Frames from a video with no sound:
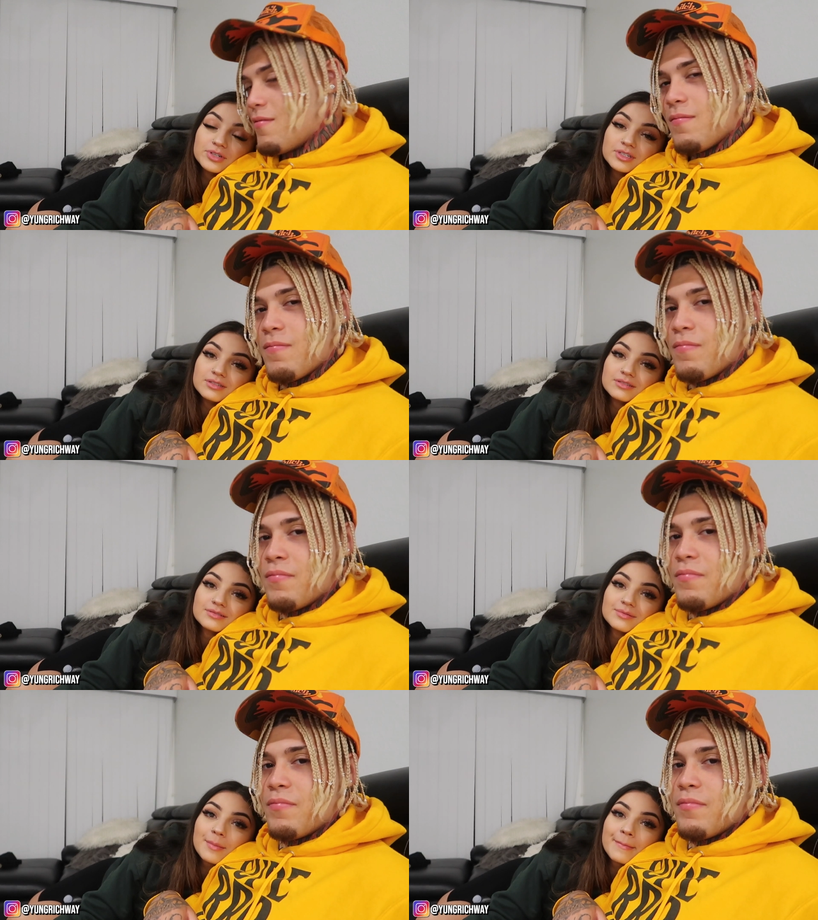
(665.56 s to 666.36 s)
Speaker 1: run.
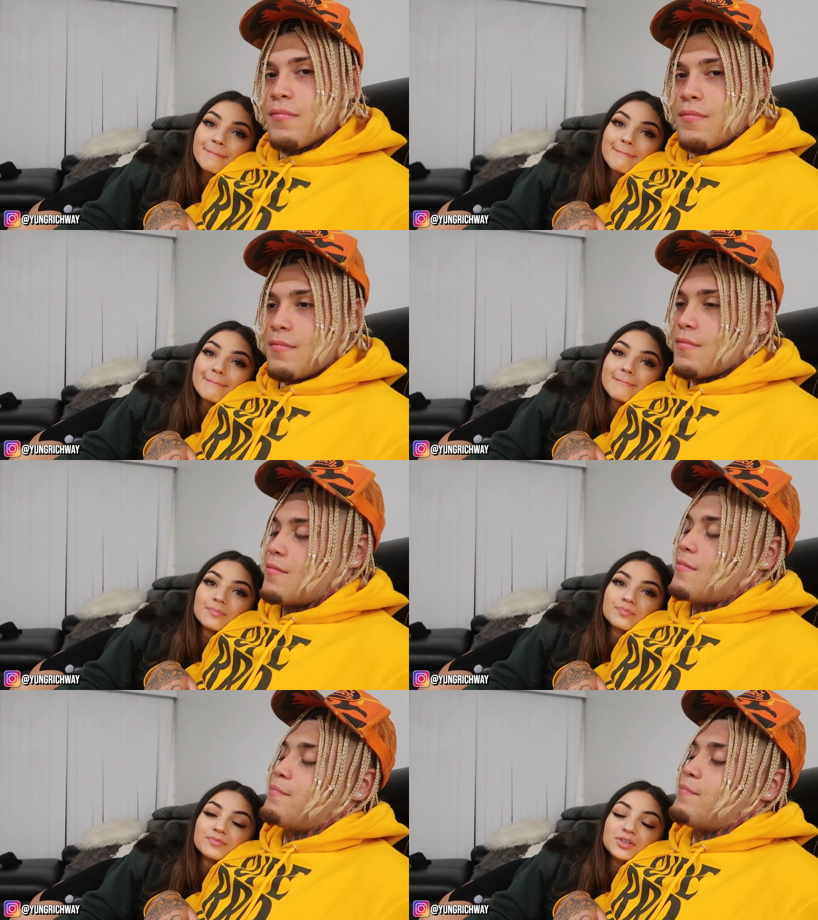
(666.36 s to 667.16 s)

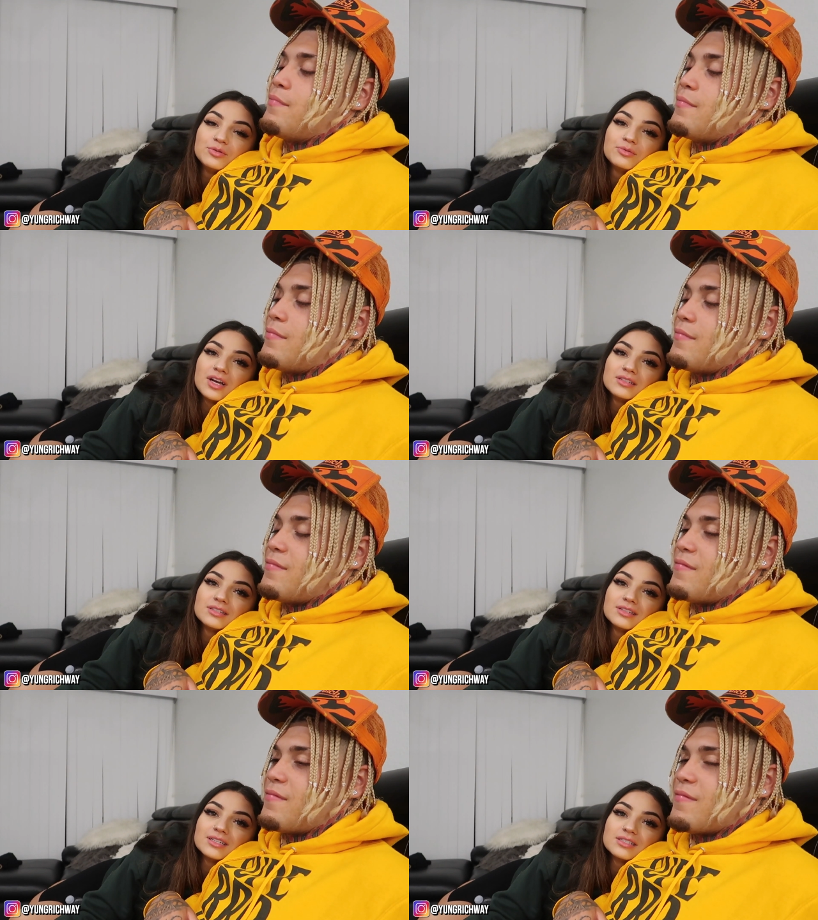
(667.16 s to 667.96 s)
You got
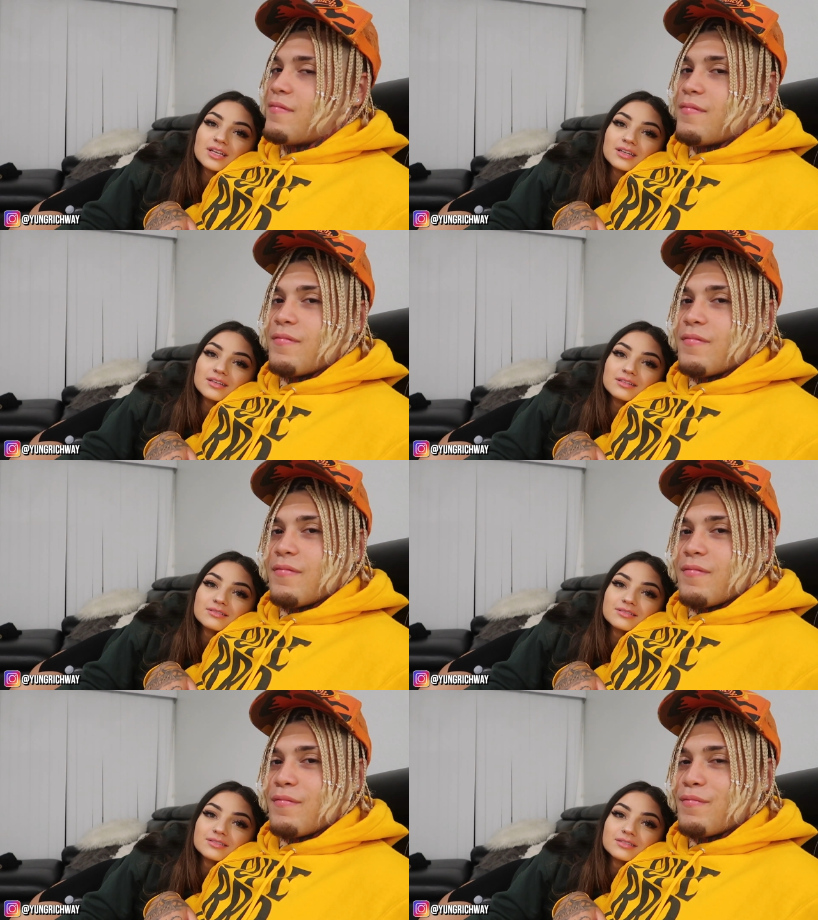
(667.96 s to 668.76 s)
to like second.
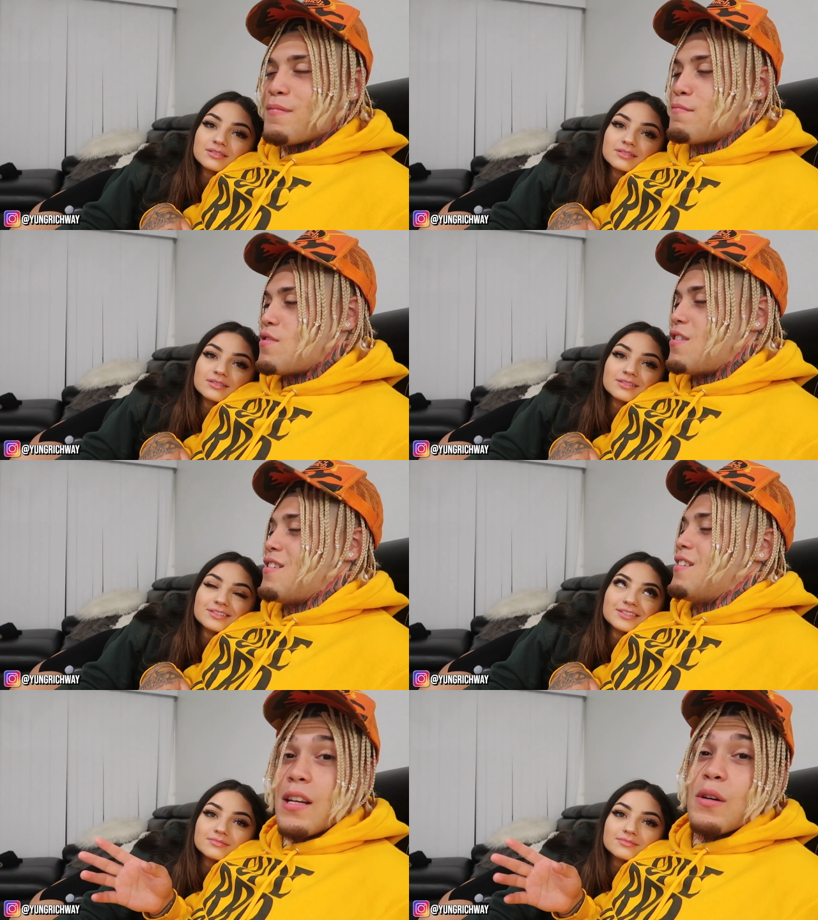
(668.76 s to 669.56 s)

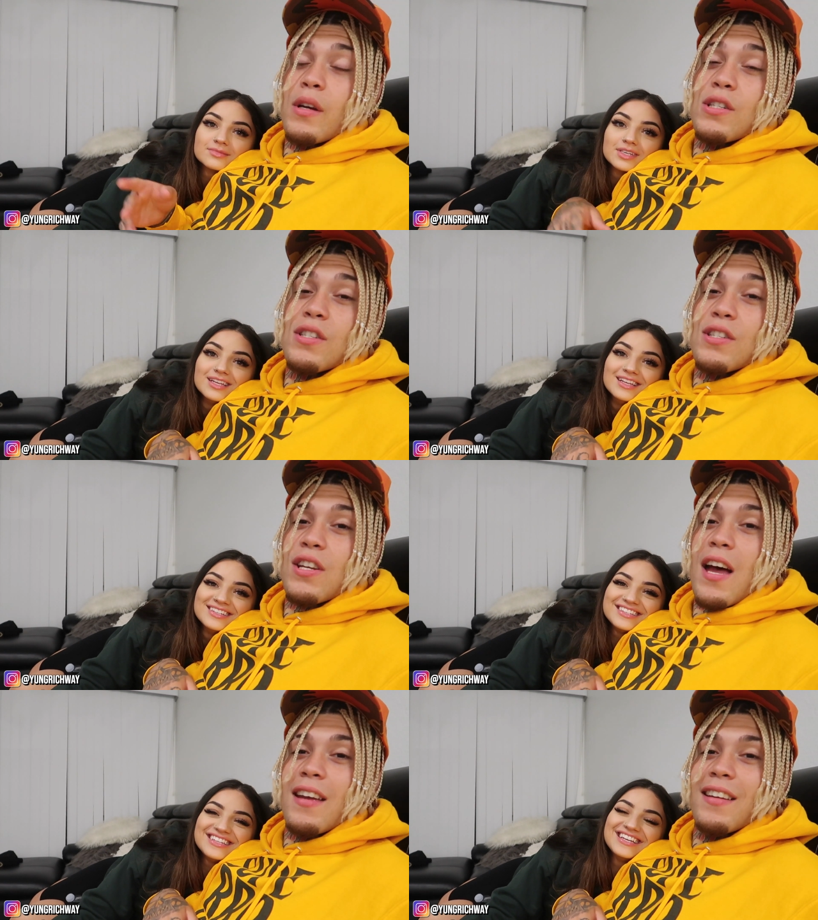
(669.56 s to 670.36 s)
Speaker 2: Bruh. Anyway, she's
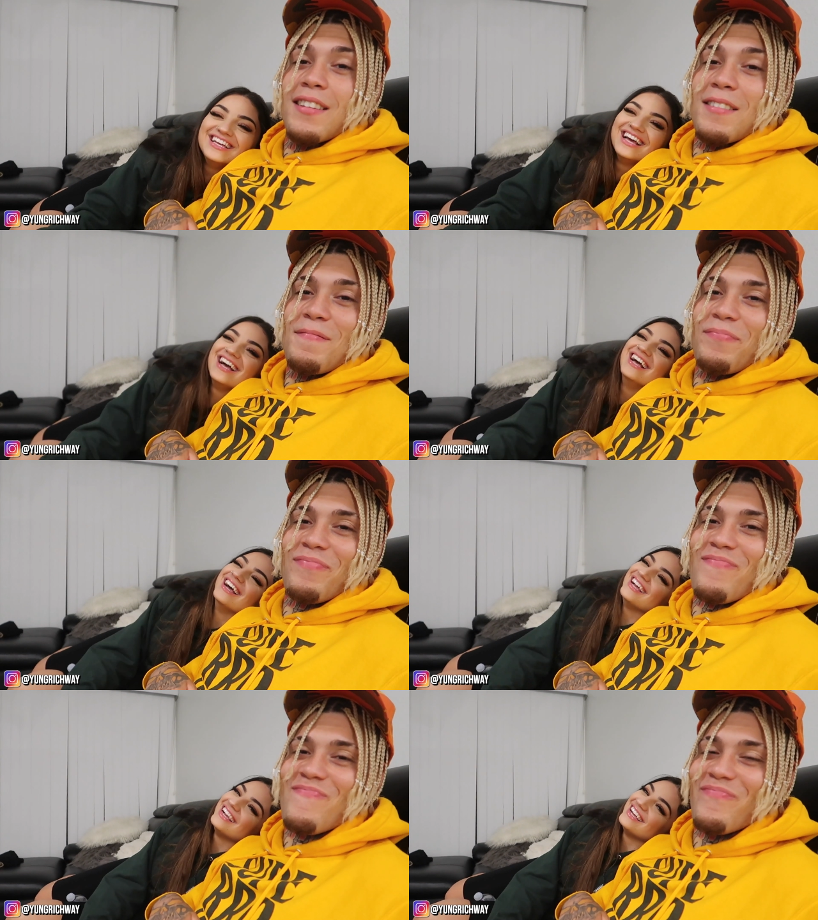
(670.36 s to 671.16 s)

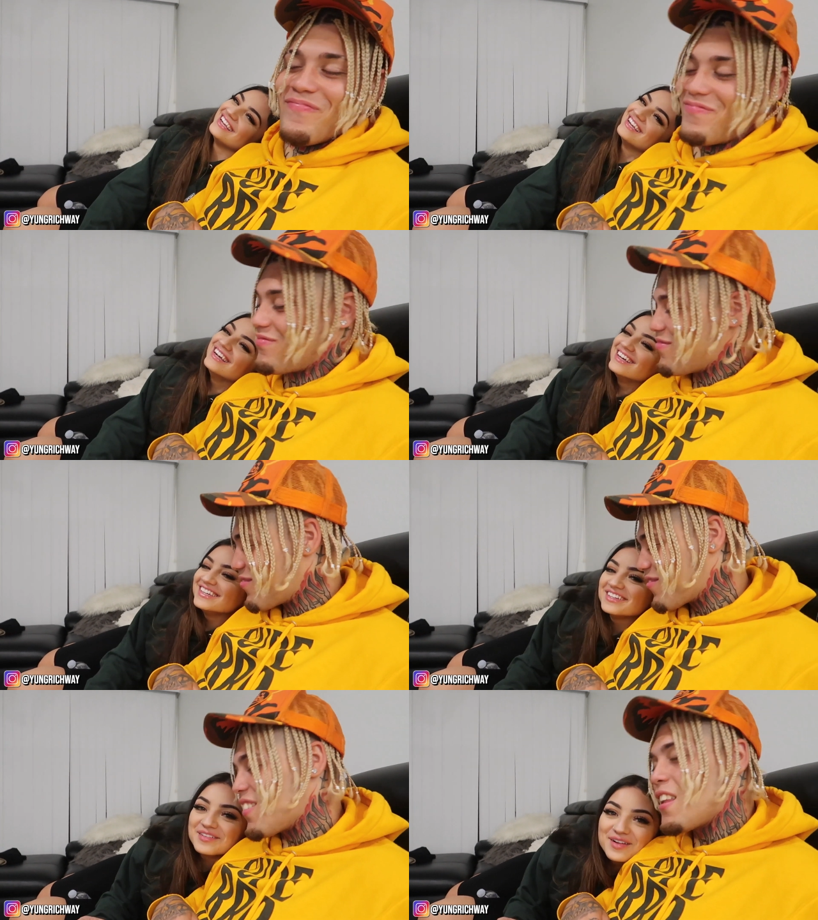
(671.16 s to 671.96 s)
Speaker 1: chatting.
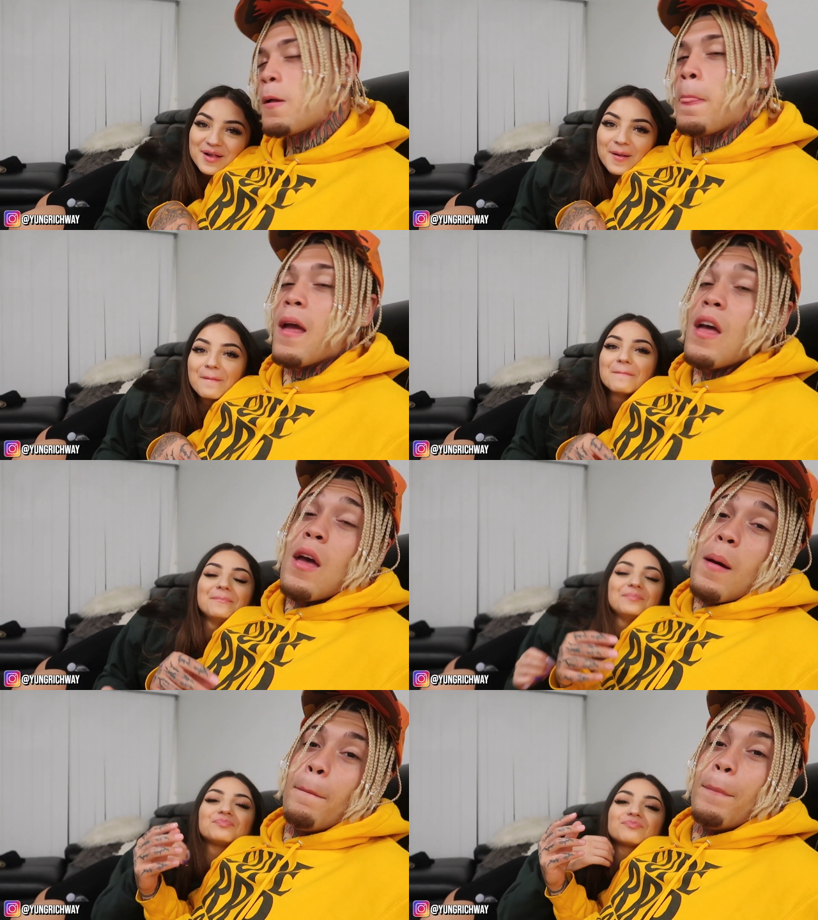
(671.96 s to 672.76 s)

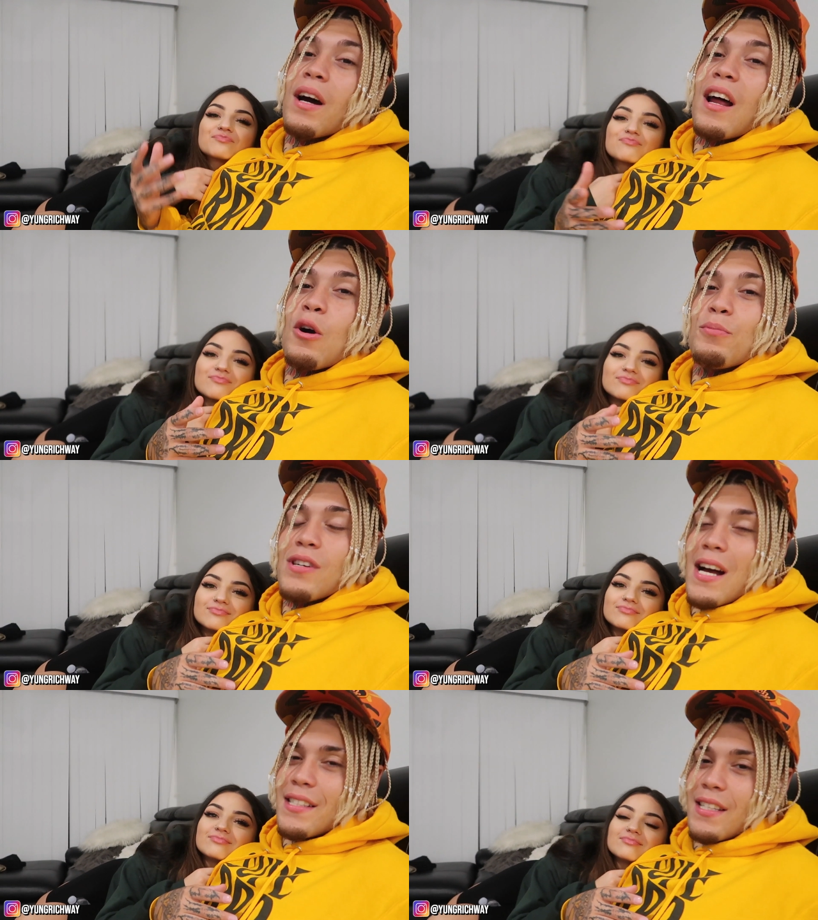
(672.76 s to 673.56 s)
Speaker 2: But I hope
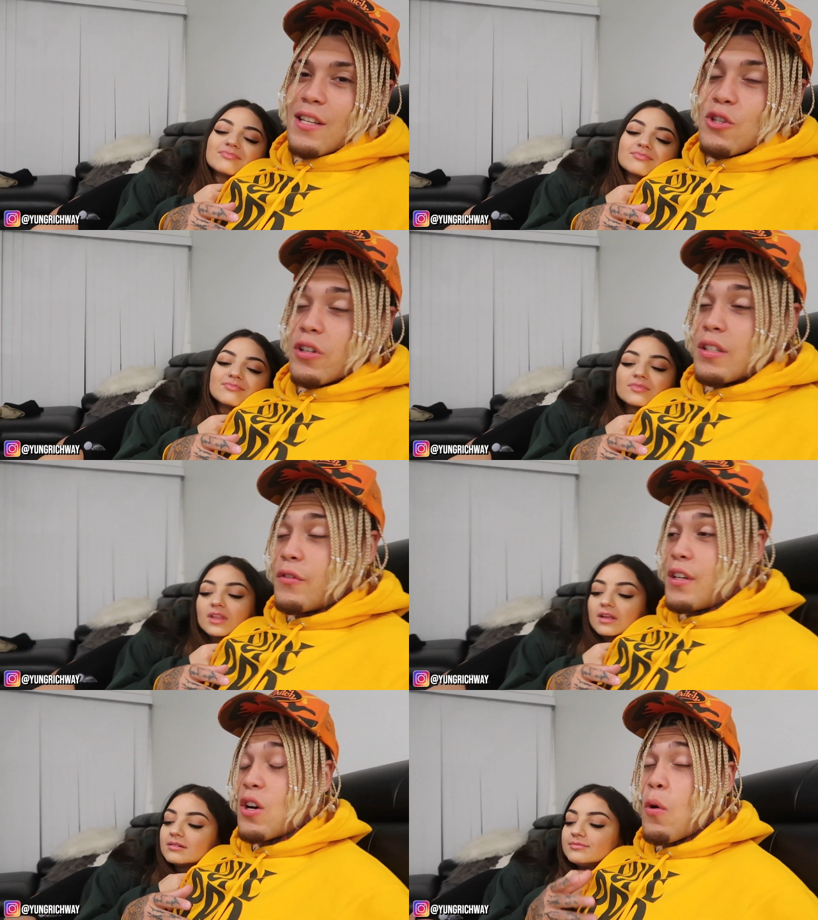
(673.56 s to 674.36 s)
you guys did enjoy
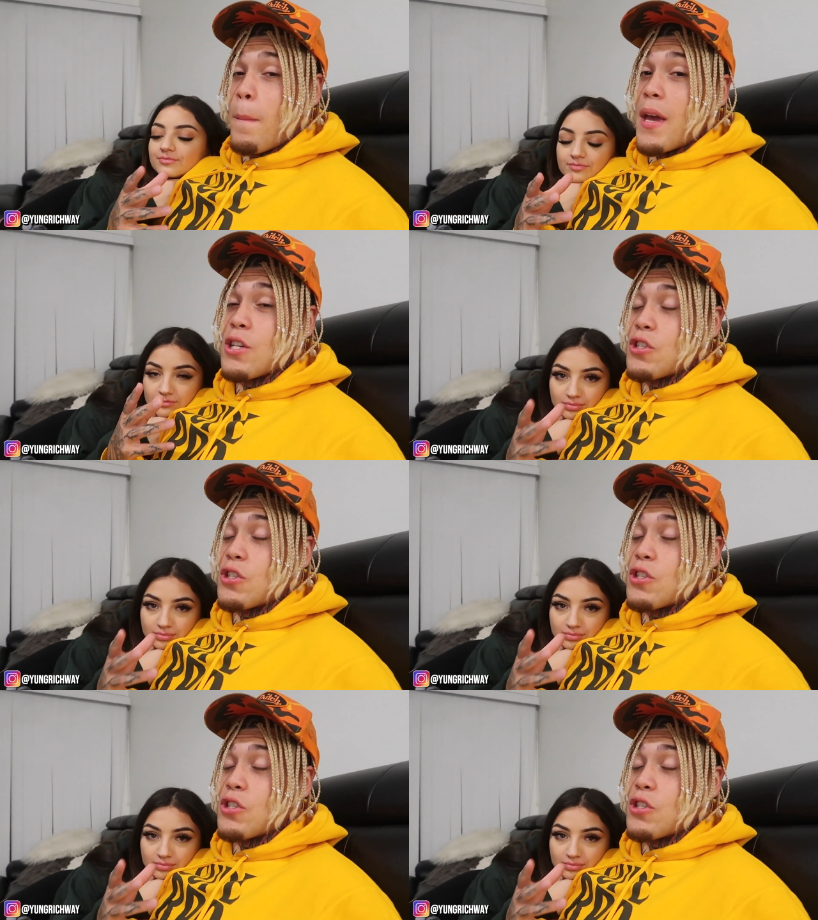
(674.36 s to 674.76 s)
this video. Make